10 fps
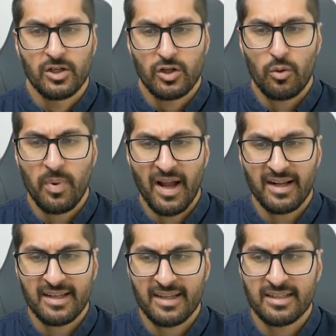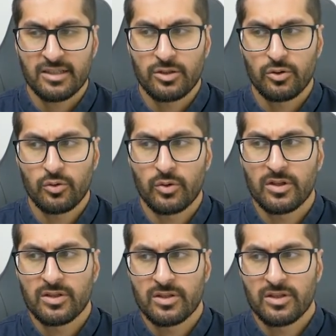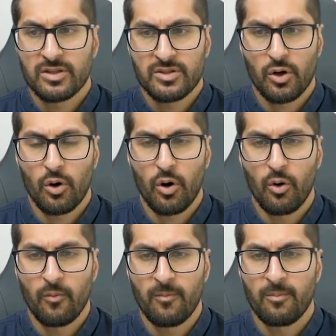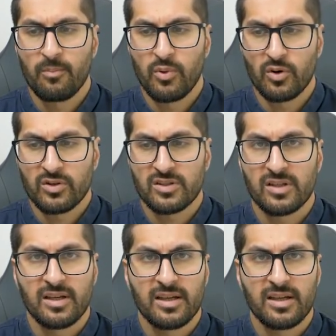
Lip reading: Go back into the Zoho Books